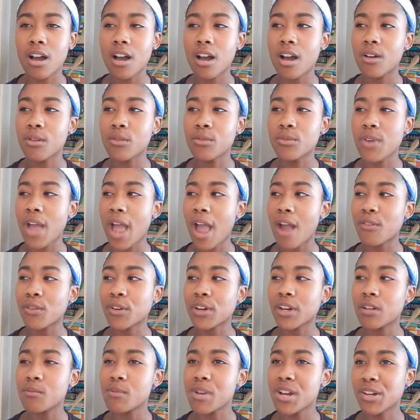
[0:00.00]
of
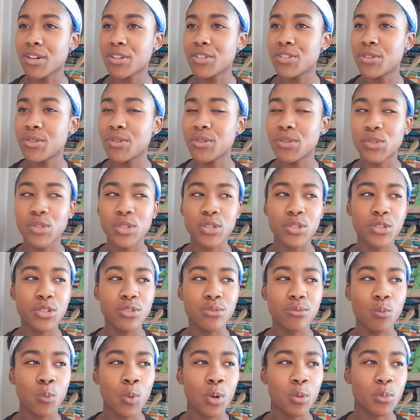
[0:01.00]
African American students and
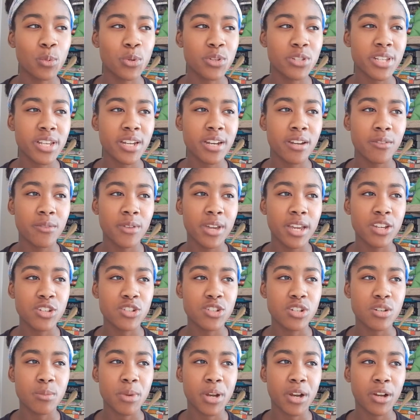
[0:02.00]
1% of
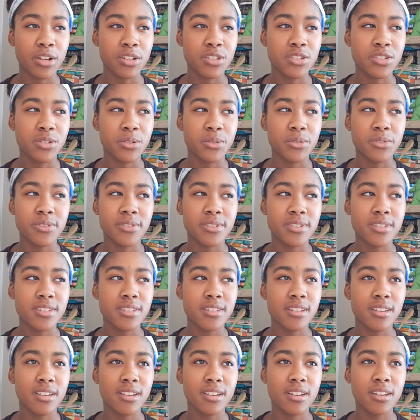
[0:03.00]
Asian American students